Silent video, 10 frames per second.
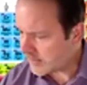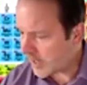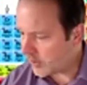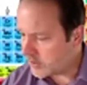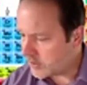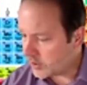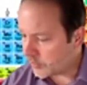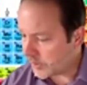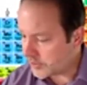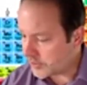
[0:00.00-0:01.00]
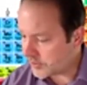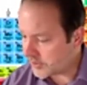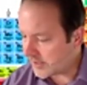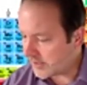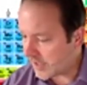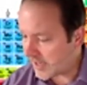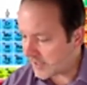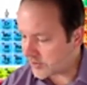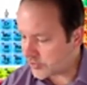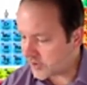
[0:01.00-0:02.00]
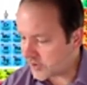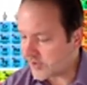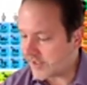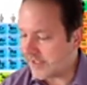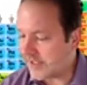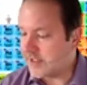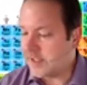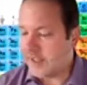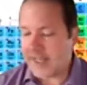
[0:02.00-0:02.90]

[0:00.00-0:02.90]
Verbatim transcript: Now, we do see oxygens in